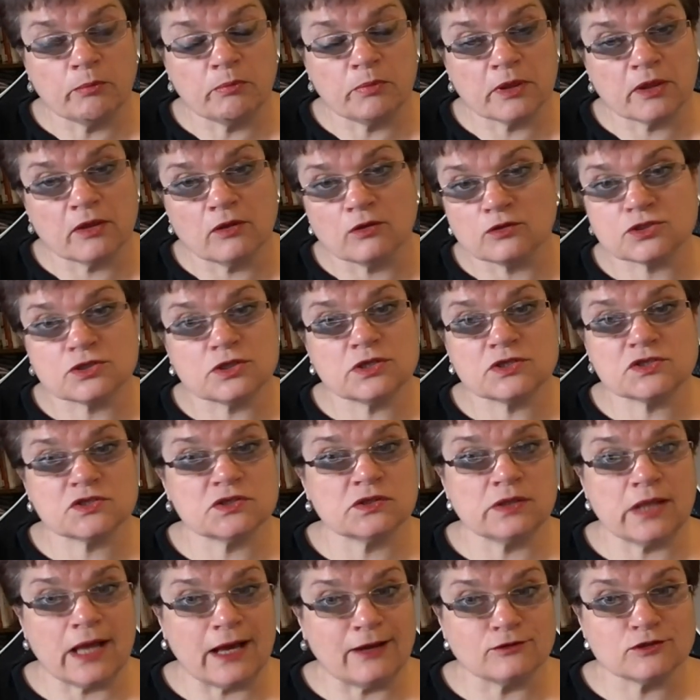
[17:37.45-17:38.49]
because this
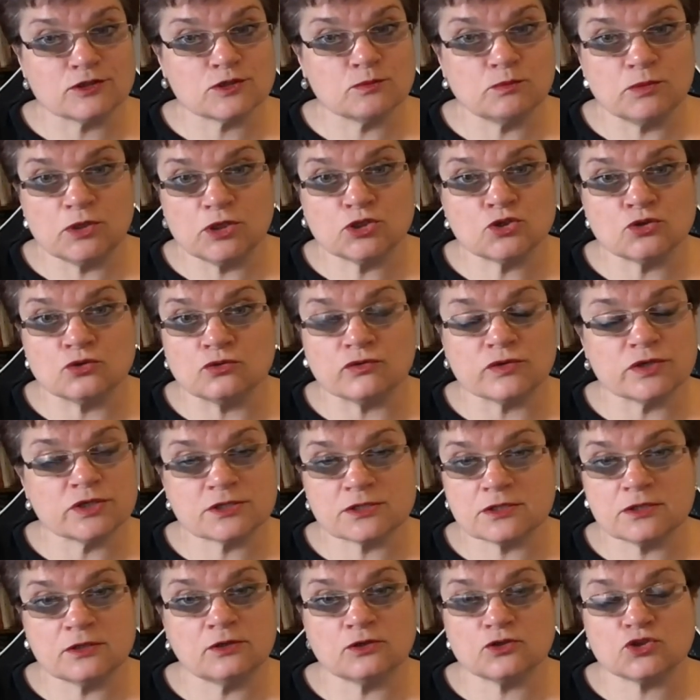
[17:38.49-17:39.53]
allows me to
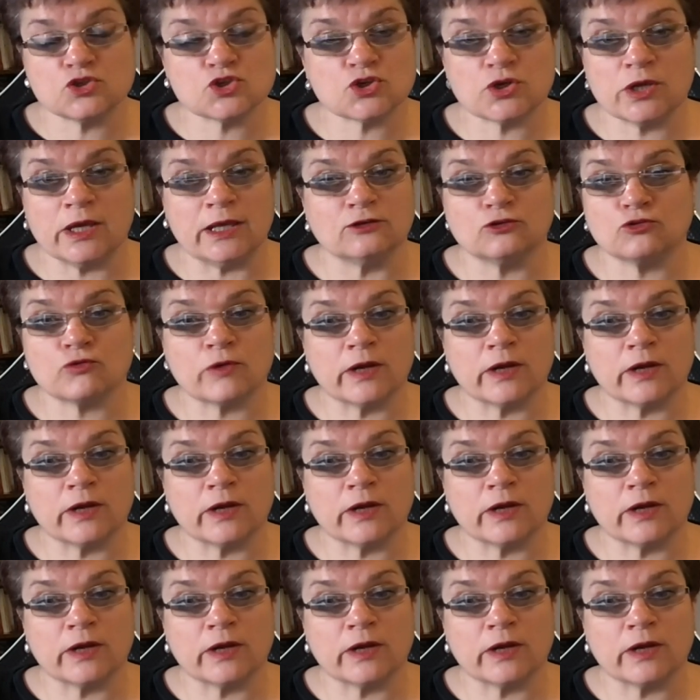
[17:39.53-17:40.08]
research and